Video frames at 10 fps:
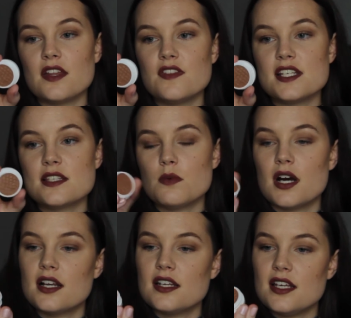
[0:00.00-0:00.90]
This
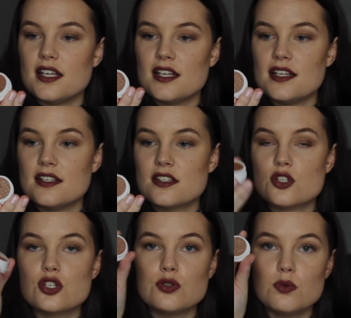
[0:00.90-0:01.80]
one is
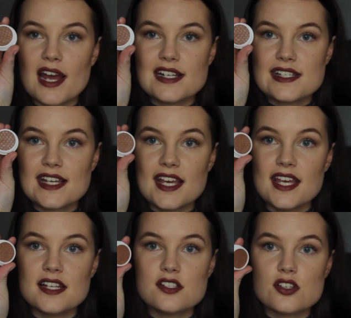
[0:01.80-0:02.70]
To a
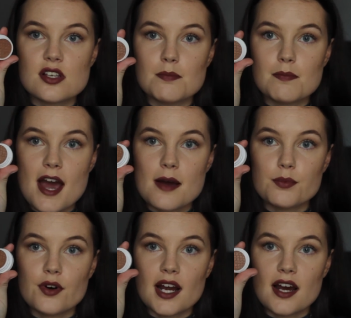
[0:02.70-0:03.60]
T. It's just a matte
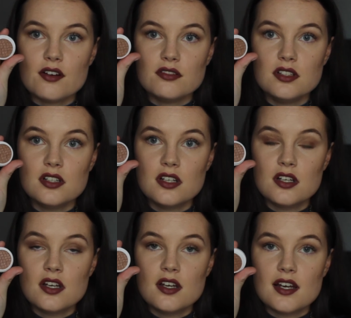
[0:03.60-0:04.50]
brown.
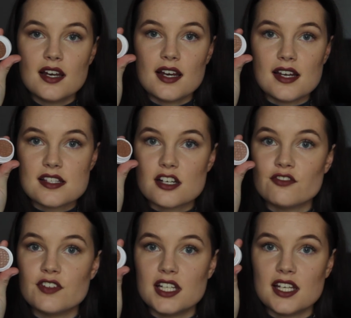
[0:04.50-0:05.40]
It's a
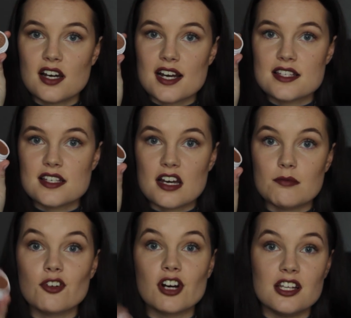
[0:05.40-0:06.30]
really nice
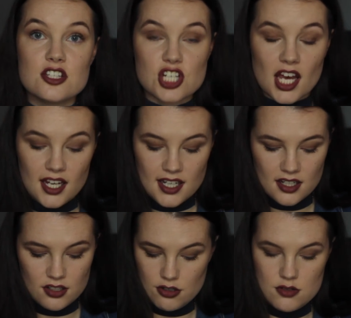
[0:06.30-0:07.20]
crease shade
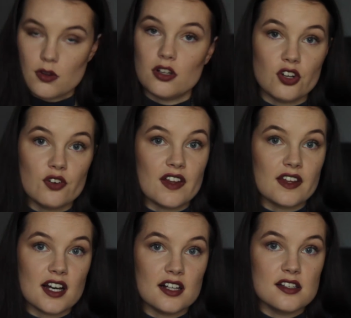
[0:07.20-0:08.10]
and it goes with a lot of
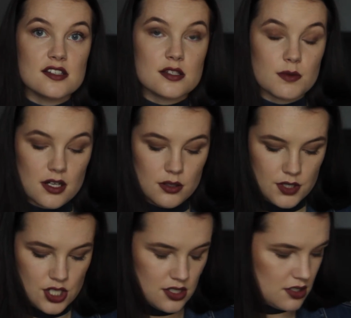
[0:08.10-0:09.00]
other colours as well,
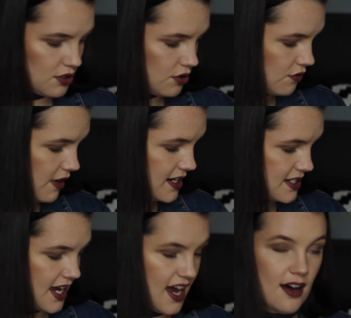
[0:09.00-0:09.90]
which is great
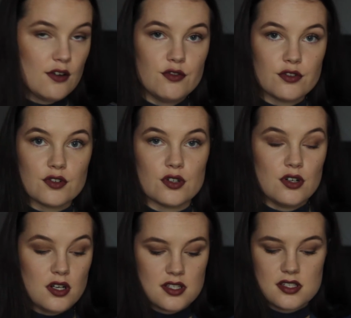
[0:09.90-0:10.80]
to have, of
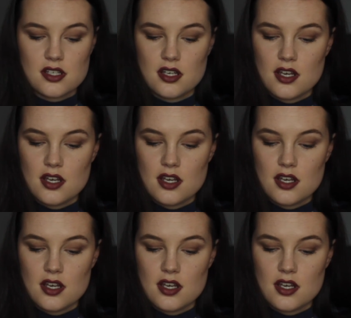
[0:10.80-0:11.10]
course.